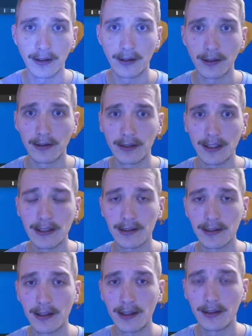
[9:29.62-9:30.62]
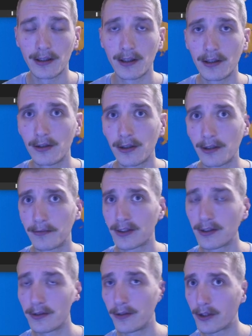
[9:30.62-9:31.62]
Let's say you have a
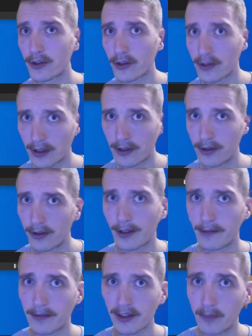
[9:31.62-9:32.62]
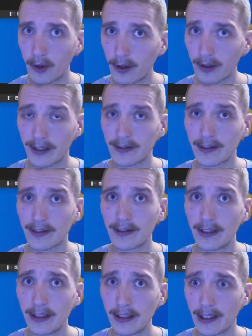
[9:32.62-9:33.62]
situation that you have a small
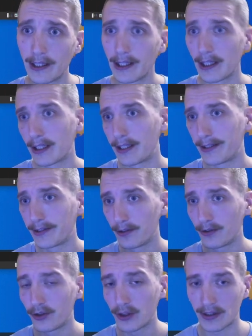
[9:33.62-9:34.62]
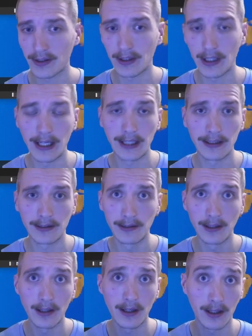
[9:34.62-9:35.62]
SSD and you just added
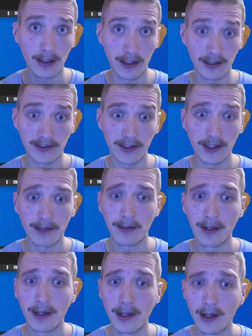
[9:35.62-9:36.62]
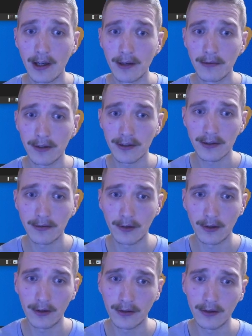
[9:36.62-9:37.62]
a hard drive. First of
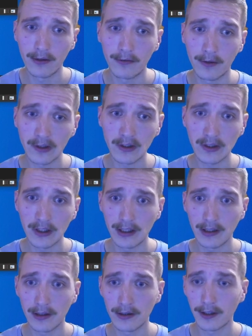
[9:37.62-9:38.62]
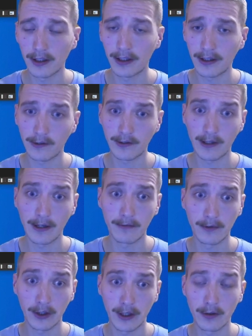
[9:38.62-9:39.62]
all, you won't see your hard drive
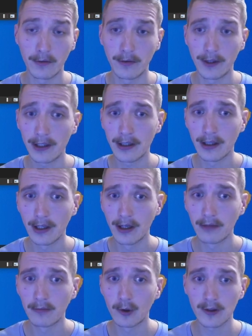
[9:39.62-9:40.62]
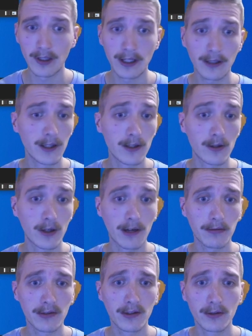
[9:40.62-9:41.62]
right away. Most likely you
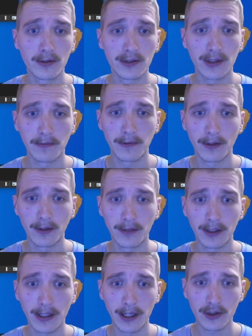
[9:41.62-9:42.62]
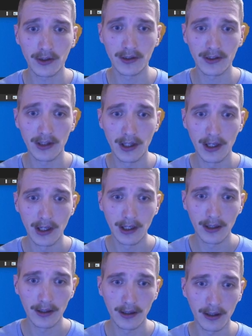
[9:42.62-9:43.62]
have to do some following actions.
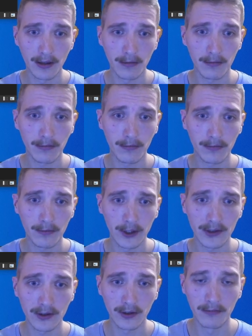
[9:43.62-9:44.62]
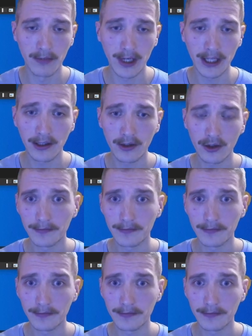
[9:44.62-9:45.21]
Press on manage.